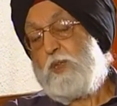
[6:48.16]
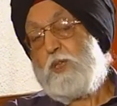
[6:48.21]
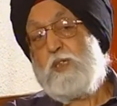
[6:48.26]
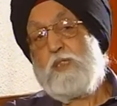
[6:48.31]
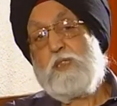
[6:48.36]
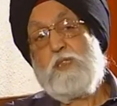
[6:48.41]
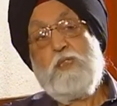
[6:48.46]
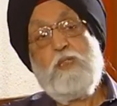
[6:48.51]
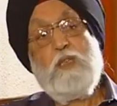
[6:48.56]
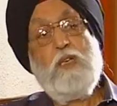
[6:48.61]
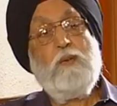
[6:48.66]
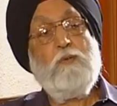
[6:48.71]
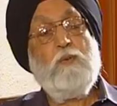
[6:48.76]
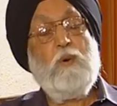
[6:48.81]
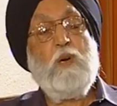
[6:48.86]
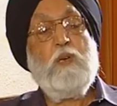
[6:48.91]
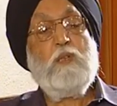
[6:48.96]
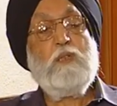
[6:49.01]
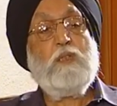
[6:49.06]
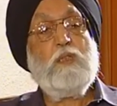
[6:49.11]
because they
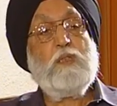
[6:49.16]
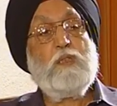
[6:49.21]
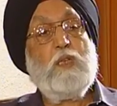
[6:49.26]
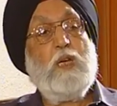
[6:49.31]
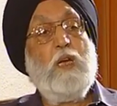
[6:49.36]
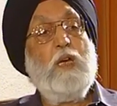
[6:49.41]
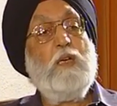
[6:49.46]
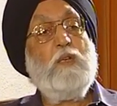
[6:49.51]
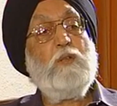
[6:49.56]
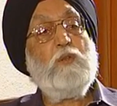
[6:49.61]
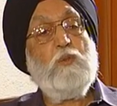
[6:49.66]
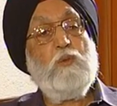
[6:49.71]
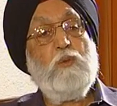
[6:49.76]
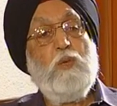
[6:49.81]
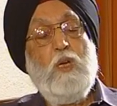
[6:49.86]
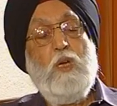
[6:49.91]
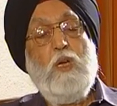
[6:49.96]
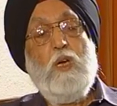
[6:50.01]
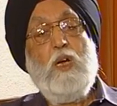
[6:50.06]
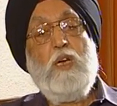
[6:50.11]
want the child to
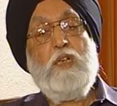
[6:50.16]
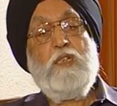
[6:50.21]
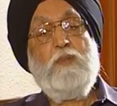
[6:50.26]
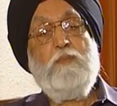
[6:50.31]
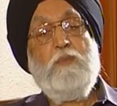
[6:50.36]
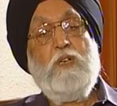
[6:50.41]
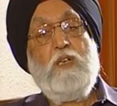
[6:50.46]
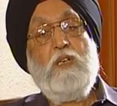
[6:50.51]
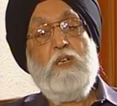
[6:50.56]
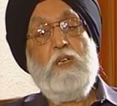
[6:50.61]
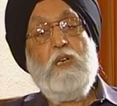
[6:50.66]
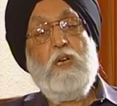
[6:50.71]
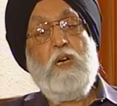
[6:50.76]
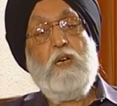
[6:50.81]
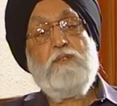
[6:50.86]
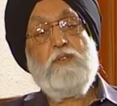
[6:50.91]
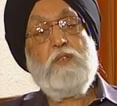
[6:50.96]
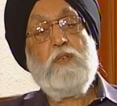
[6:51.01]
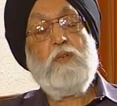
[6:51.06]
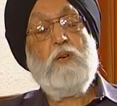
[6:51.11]
ultimately
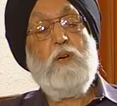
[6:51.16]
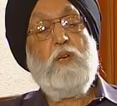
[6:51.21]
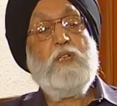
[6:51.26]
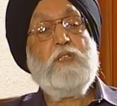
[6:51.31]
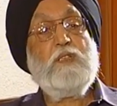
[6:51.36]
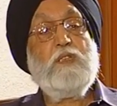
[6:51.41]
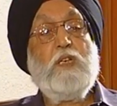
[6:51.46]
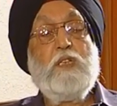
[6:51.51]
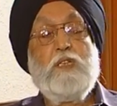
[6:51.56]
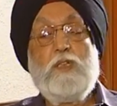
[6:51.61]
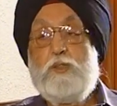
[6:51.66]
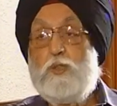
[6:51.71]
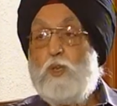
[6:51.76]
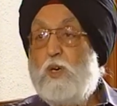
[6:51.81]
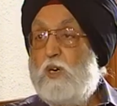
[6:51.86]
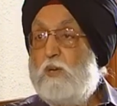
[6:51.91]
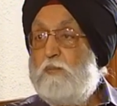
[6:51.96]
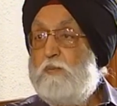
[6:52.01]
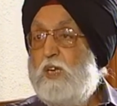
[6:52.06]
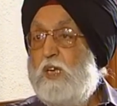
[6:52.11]
after college get a
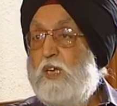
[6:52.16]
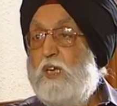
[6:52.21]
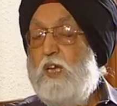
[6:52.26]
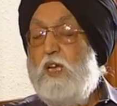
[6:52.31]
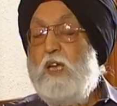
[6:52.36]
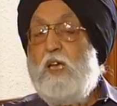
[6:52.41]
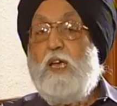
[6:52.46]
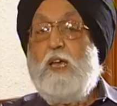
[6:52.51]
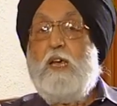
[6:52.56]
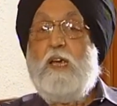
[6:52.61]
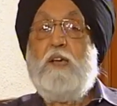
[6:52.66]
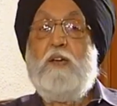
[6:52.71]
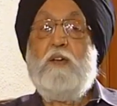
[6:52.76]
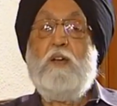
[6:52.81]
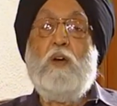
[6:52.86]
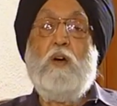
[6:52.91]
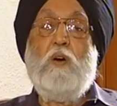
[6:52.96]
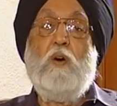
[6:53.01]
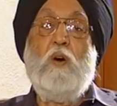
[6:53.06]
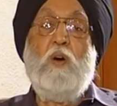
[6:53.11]
job,
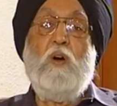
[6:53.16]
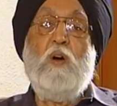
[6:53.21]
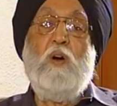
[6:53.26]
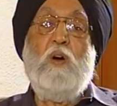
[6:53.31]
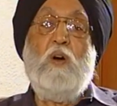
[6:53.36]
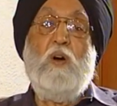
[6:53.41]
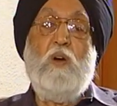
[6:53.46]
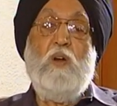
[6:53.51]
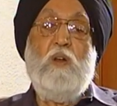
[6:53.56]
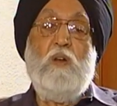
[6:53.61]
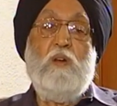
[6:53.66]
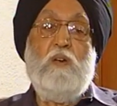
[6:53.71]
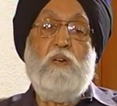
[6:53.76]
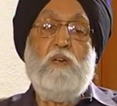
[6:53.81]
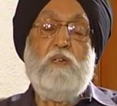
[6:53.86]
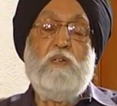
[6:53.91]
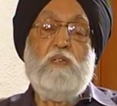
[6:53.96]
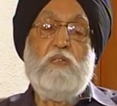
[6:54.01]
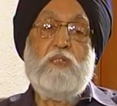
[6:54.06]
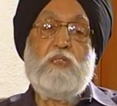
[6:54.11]
and
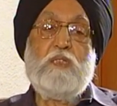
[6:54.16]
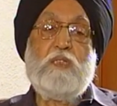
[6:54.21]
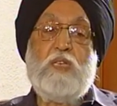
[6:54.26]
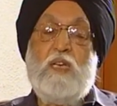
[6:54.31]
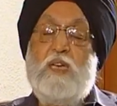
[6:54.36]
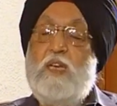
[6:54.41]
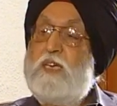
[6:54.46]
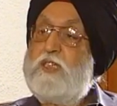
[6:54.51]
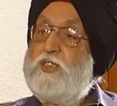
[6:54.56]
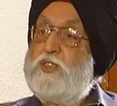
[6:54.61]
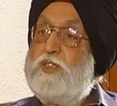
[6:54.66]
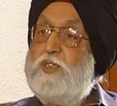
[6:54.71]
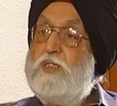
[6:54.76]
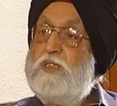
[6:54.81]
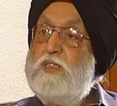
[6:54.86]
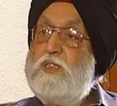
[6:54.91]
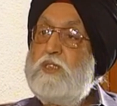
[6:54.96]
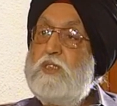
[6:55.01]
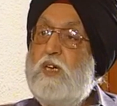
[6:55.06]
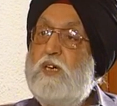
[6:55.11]
all
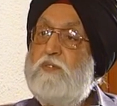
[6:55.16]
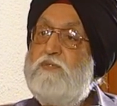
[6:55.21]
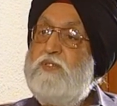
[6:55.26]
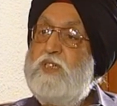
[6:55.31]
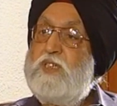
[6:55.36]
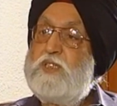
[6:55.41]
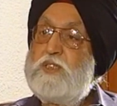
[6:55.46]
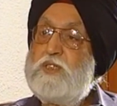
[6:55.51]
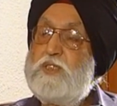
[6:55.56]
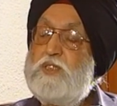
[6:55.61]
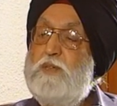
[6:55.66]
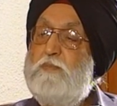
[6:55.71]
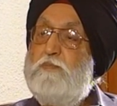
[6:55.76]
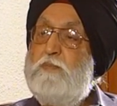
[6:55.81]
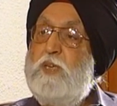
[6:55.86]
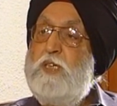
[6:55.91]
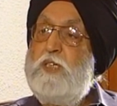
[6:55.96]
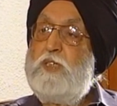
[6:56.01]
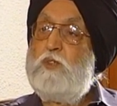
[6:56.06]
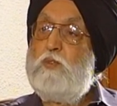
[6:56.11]
selections are fixed
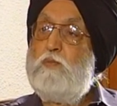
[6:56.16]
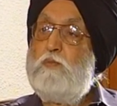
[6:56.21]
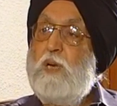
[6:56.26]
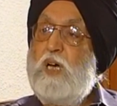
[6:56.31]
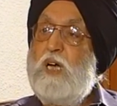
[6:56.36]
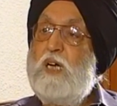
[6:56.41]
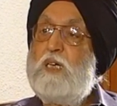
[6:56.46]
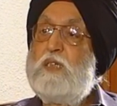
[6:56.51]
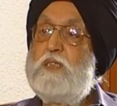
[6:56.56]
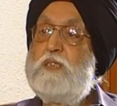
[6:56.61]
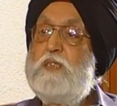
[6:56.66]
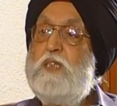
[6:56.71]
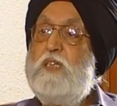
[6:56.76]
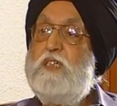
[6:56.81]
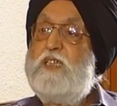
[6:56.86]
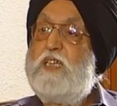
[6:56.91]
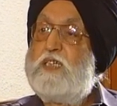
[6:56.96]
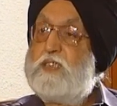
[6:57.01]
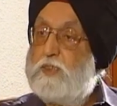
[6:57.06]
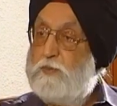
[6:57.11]
simply to marks
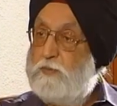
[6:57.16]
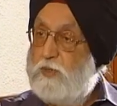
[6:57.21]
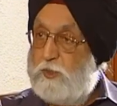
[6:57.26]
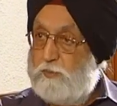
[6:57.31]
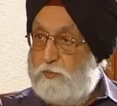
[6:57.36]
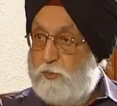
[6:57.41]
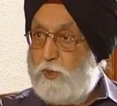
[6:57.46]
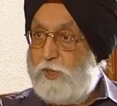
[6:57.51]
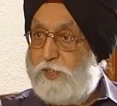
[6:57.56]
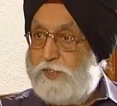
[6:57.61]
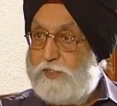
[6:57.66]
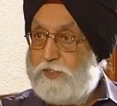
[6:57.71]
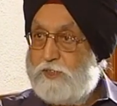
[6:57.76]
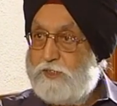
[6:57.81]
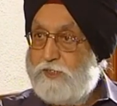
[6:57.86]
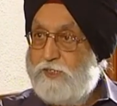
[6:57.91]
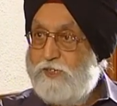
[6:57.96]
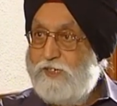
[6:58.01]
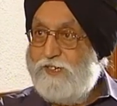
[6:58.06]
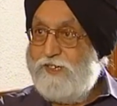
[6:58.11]
and decimal
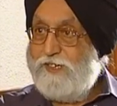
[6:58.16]
points.